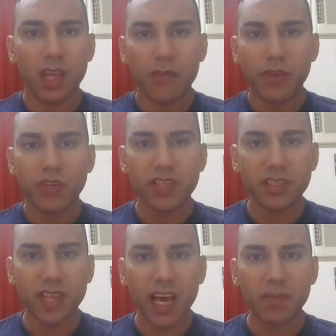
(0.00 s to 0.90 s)
If you
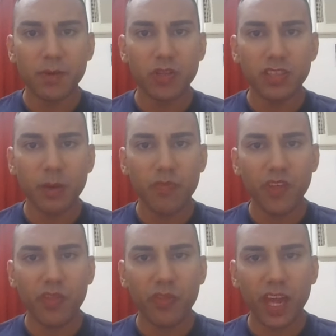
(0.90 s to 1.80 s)
just sell them on
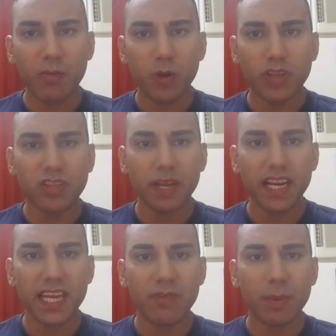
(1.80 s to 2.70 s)
something they want to
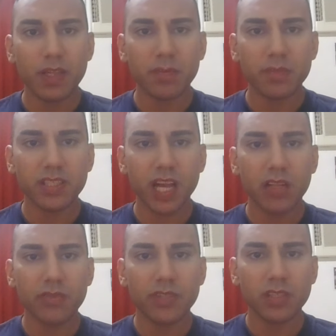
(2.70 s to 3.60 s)
believe about
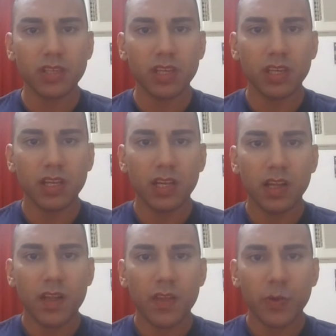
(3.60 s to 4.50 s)
themselves,
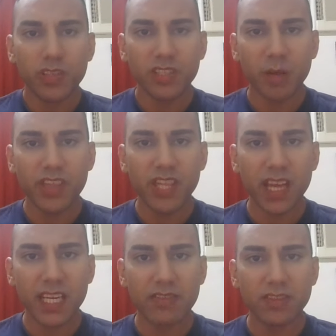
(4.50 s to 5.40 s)
or something
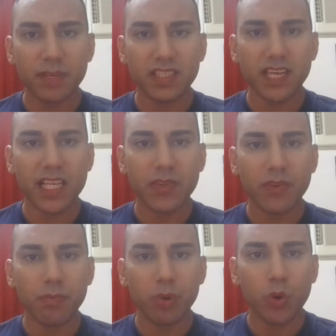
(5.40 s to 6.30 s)
that gives them a sense of
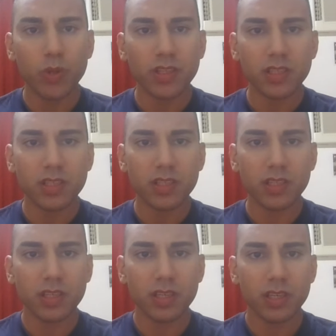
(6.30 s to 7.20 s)

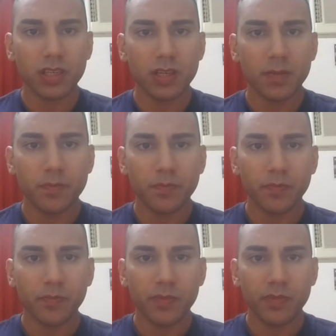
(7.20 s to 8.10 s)
importance,
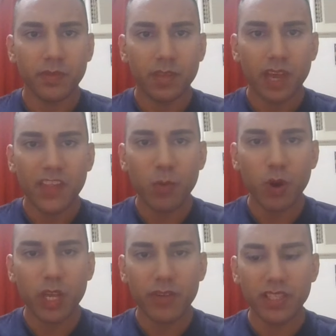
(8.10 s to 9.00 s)
and they
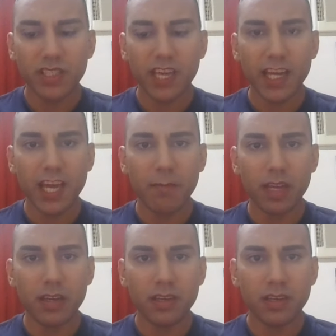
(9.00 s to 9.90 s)
won't even see it
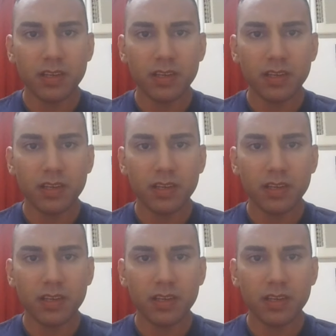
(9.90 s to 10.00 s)
coming.